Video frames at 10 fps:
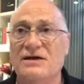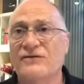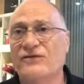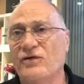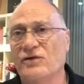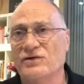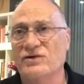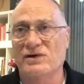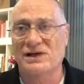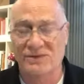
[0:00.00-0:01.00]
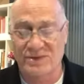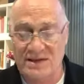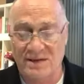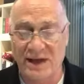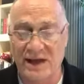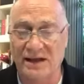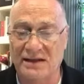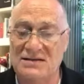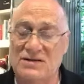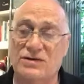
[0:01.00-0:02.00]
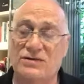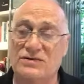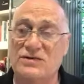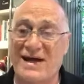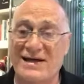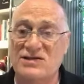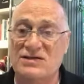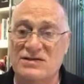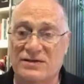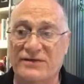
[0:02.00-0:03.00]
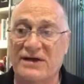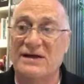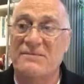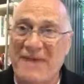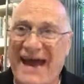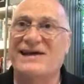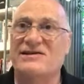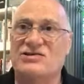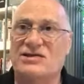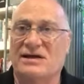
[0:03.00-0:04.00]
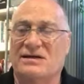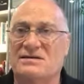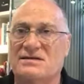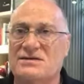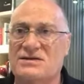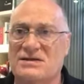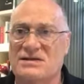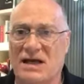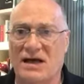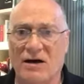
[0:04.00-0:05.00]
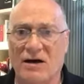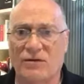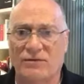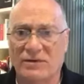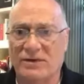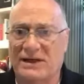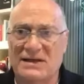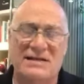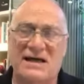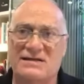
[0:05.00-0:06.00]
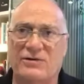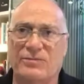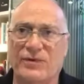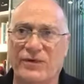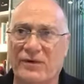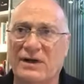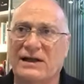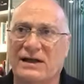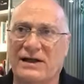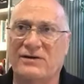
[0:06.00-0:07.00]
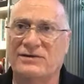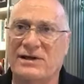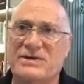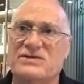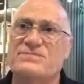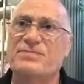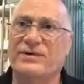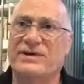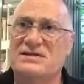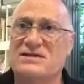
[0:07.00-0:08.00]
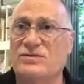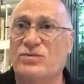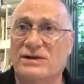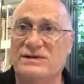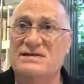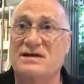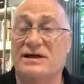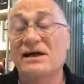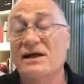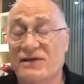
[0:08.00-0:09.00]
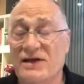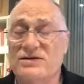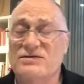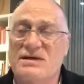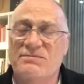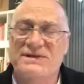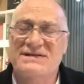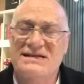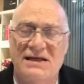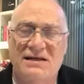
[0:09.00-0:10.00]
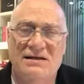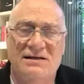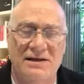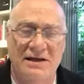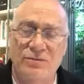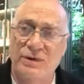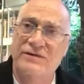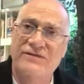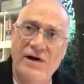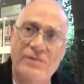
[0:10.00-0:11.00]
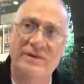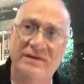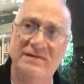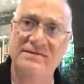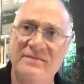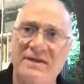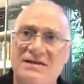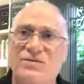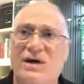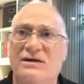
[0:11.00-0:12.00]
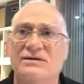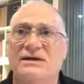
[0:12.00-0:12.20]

for neurolinguistic planning, is to actually sort of package things and to say, oh, look, here's that terrible thought. Hang on, let me just put this to one side. They use it particularly with phobias as well,